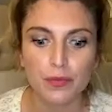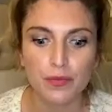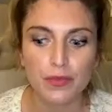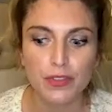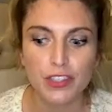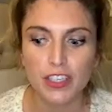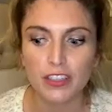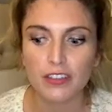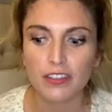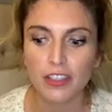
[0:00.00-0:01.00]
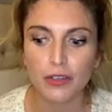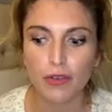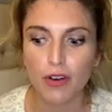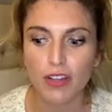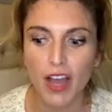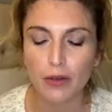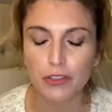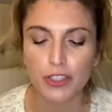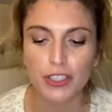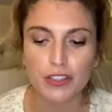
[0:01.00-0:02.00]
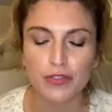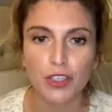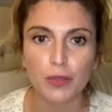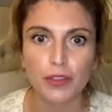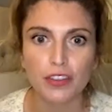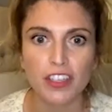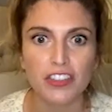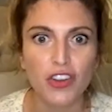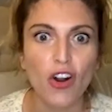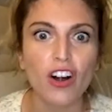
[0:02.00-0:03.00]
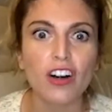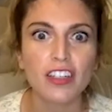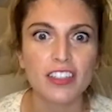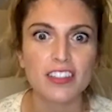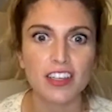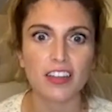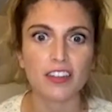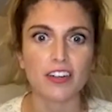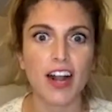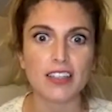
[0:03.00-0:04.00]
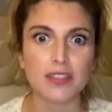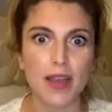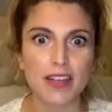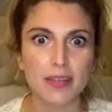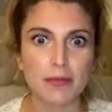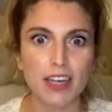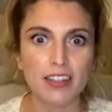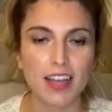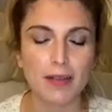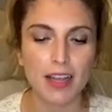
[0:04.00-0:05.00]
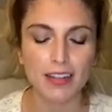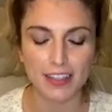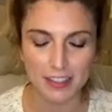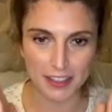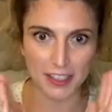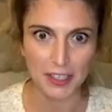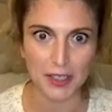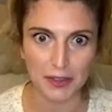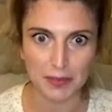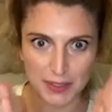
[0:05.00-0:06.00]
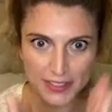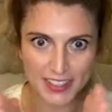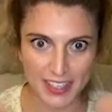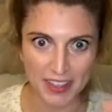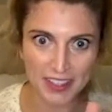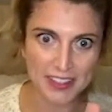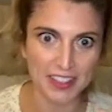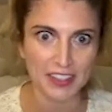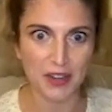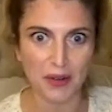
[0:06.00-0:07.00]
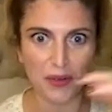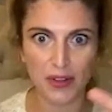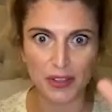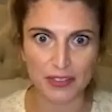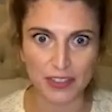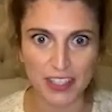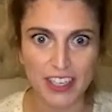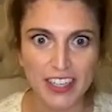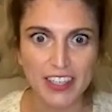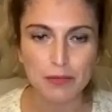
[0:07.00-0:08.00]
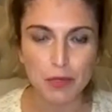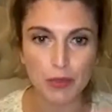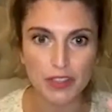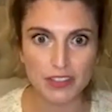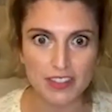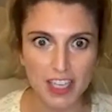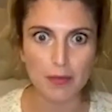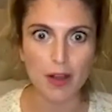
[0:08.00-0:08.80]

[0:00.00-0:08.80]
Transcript: seeing, you know, how transferable things are into other aspects. I'm not like, I'm not like a linear person. I like to like go all yeah. over, but with the same